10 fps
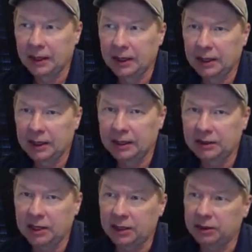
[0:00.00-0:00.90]
It's
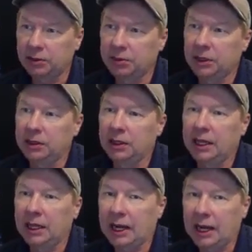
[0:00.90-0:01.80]
not something
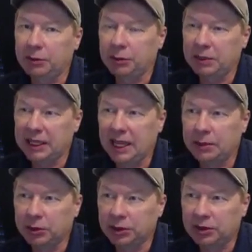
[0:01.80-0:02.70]
that I would be
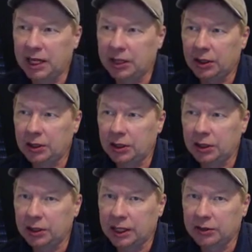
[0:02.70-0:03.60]
able to take
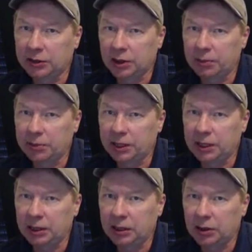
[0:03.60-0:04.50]
on as a
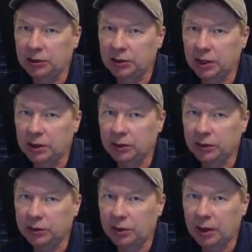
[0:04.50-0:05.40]
company
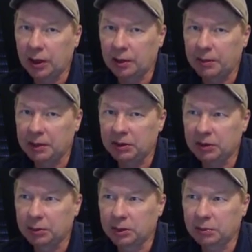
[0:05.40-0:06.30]
ourselves. Maybe
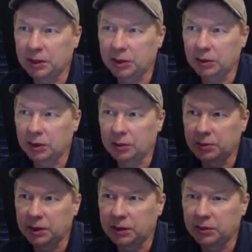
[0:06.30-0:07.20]
some of the bigger
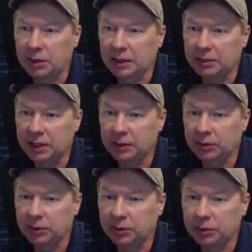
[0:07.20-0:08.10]
companies might be
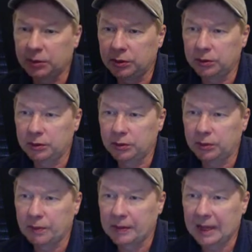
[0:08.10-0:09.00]
able to
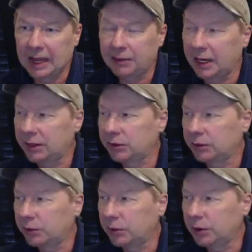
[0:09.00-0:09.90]
have an answer
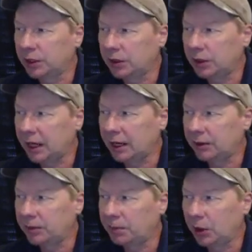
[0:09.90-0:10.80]
for you on how to
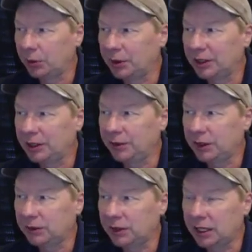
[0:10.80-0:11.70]
permanently
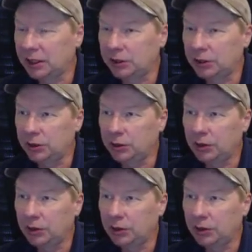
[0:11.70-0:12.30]
fix that issue.